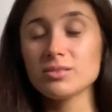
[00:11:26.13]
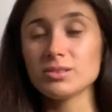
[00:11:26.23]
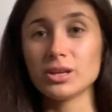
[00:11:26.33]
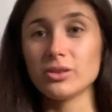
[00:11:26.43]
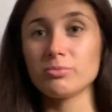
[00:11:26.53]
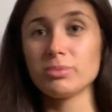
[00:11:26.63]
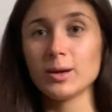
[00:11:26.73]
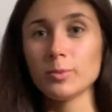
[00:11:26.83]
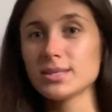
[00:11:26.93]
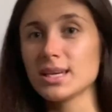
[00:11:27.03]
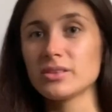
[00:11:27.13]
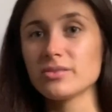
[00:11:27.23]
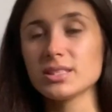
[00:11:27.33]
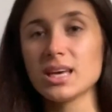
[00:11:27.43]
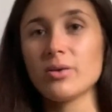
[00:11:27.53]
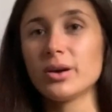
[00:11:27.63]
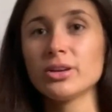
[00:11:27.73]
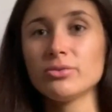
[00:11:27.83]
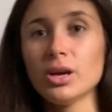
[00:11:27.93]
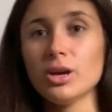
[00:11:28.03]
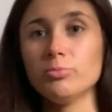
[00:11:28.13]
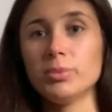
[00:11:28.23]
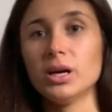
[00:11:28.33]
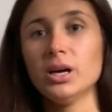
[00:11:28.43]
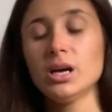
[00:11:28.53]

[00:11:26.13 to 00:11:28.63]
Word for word: You know, the complete opposite end of the scale, I don't know. But